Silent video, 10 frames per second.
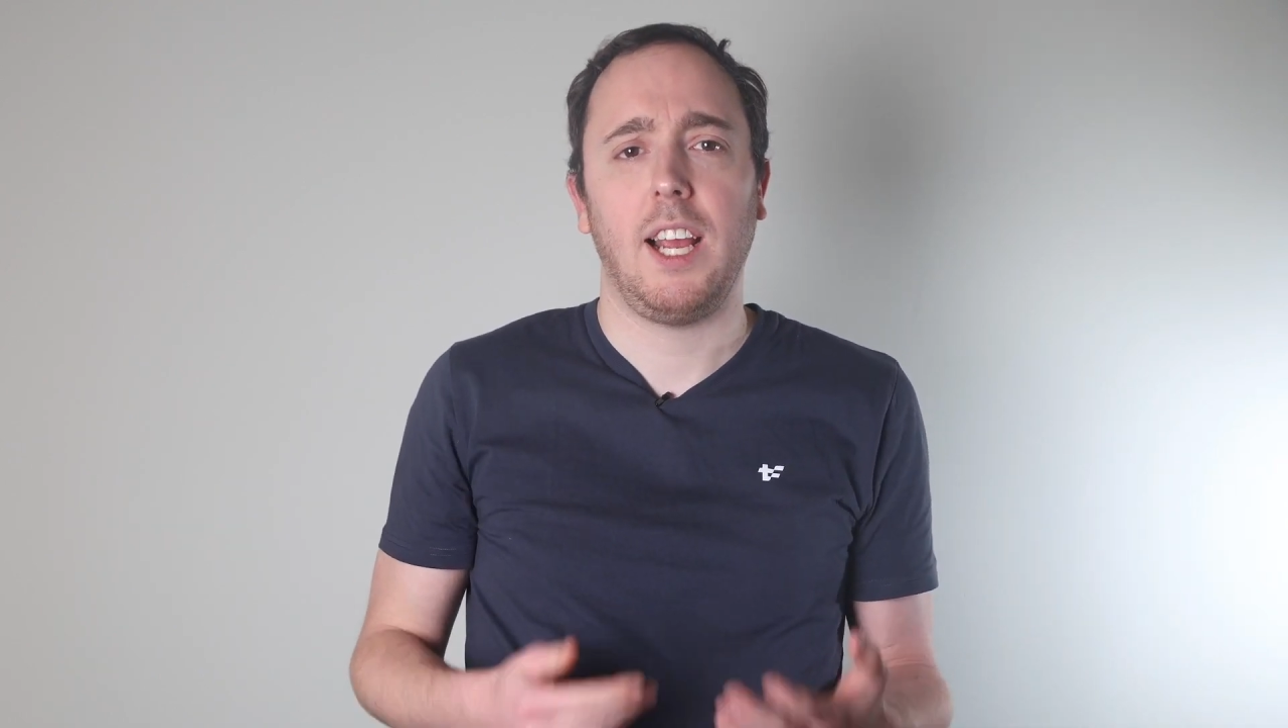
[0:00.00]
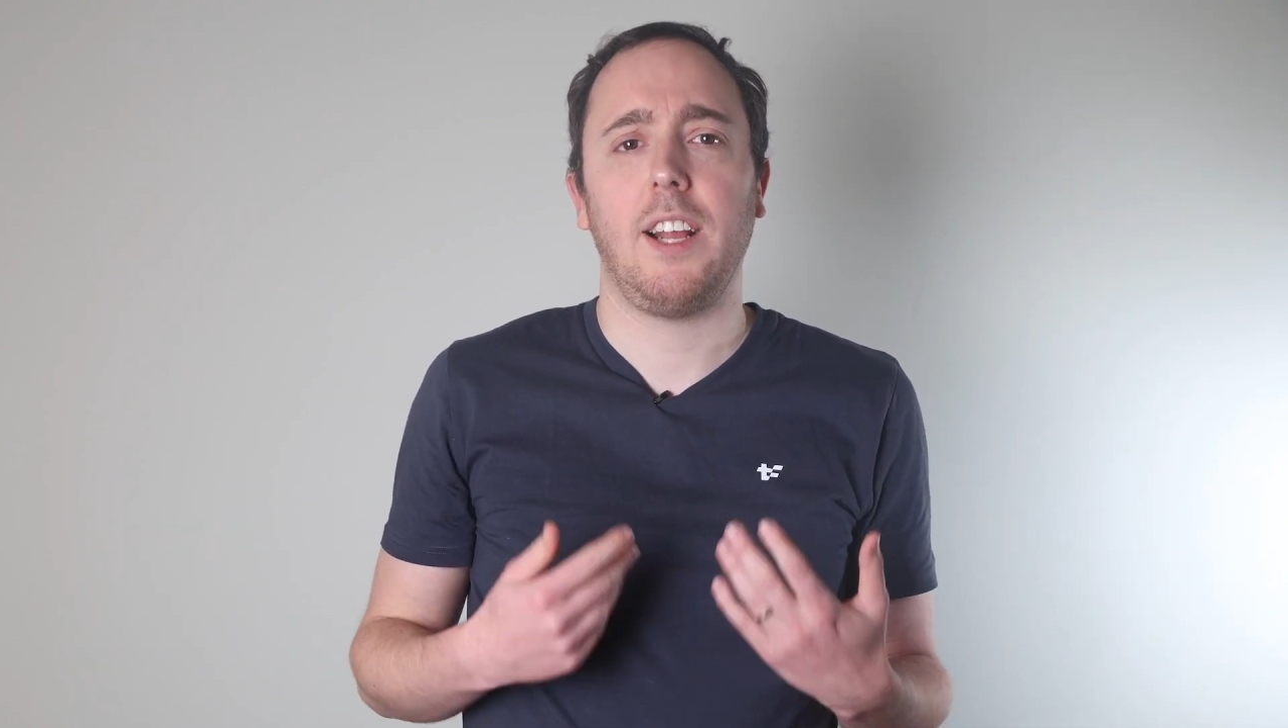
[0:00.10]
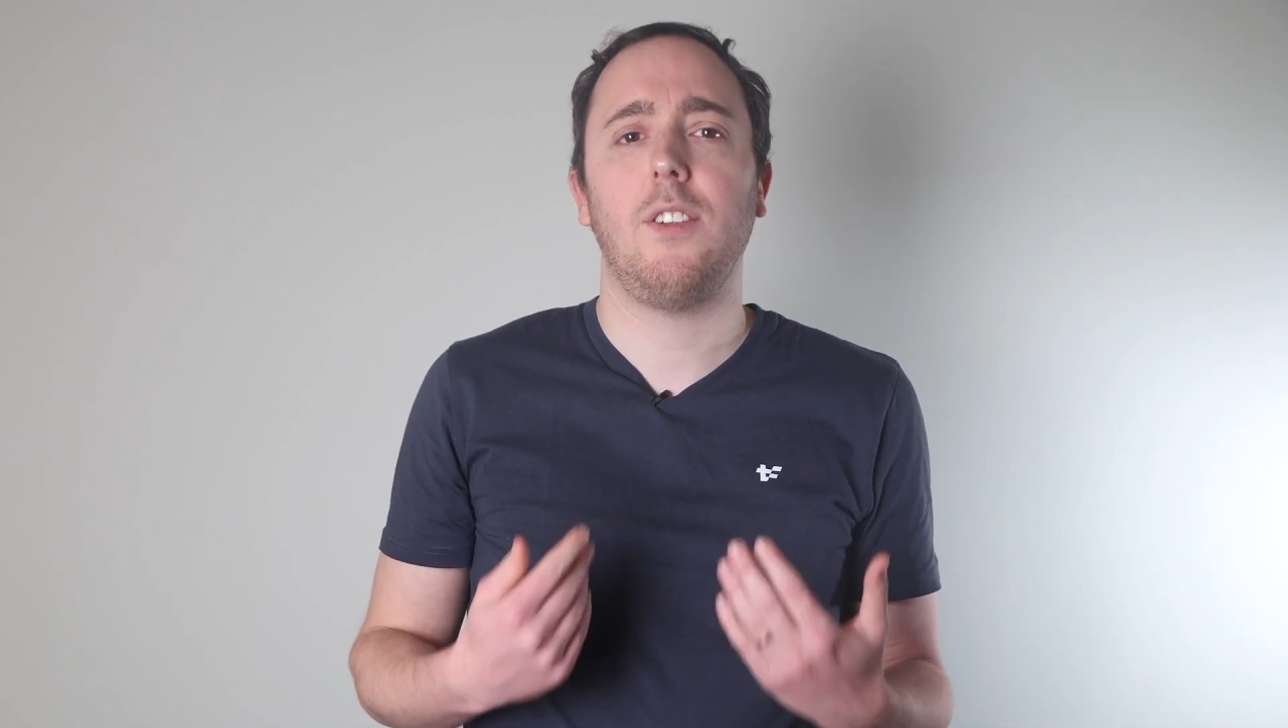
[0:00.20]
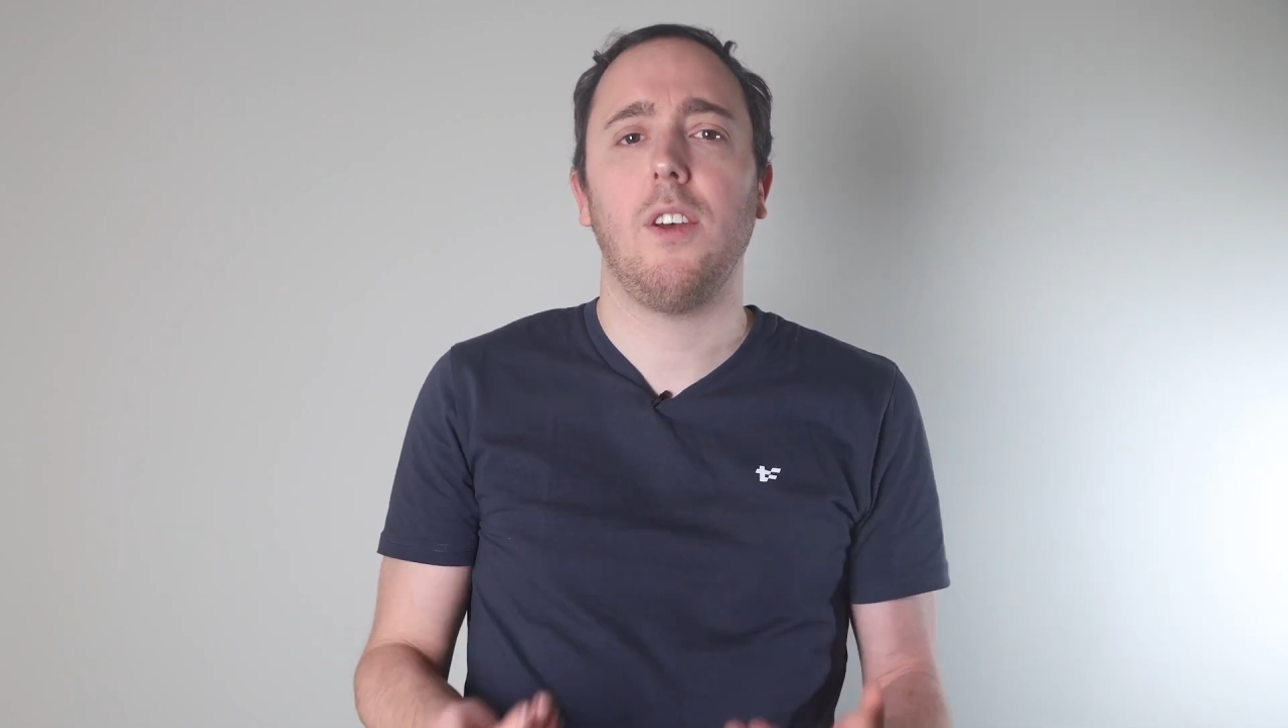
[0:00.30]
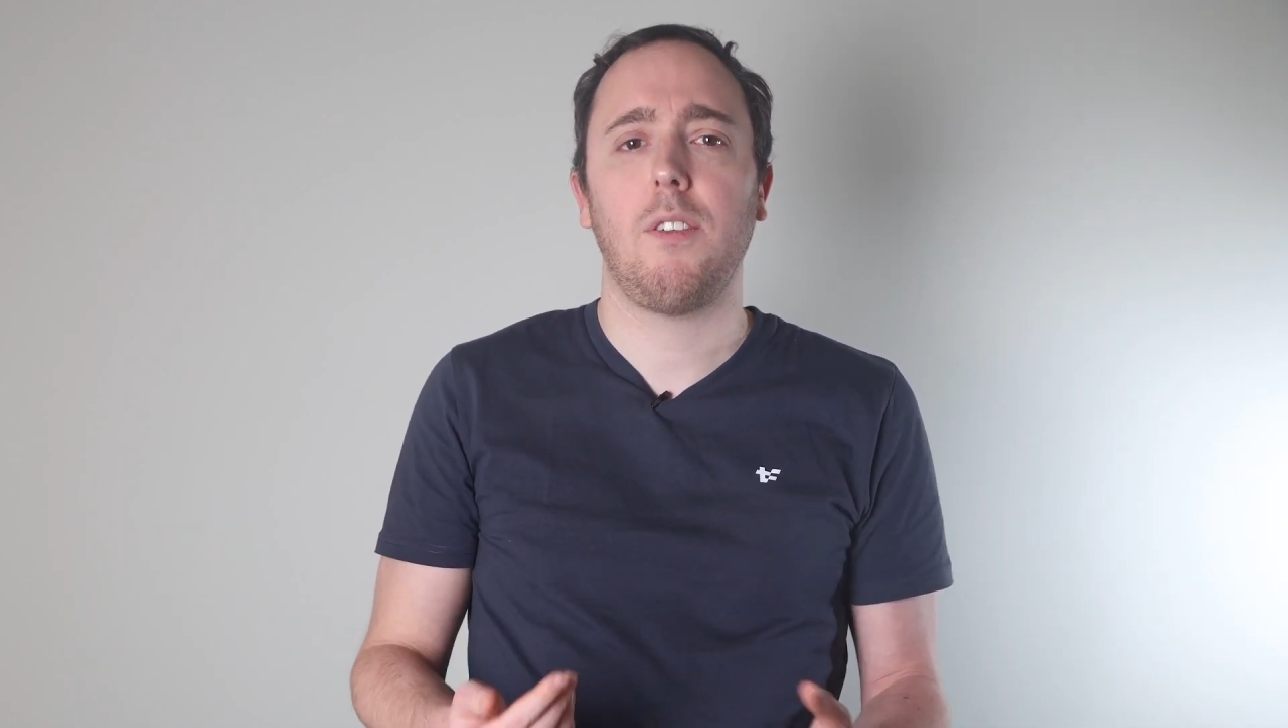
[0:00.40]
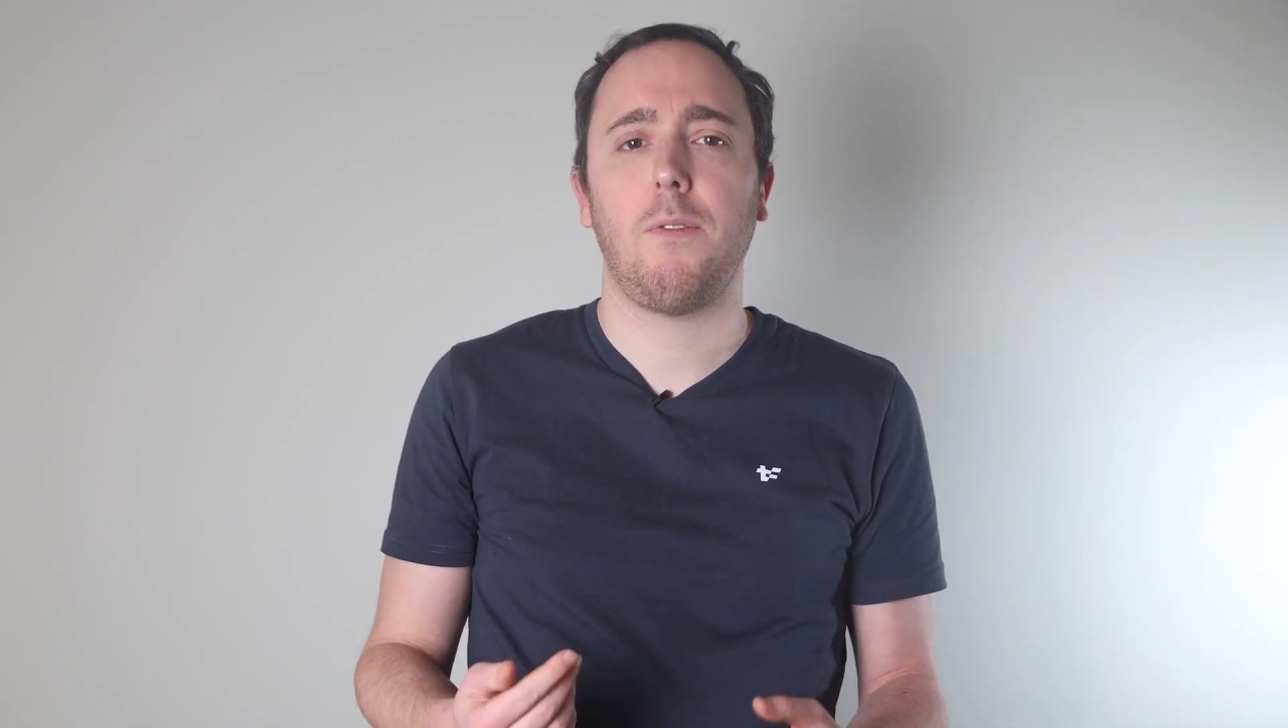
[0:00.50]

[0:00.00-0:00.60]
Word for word: it does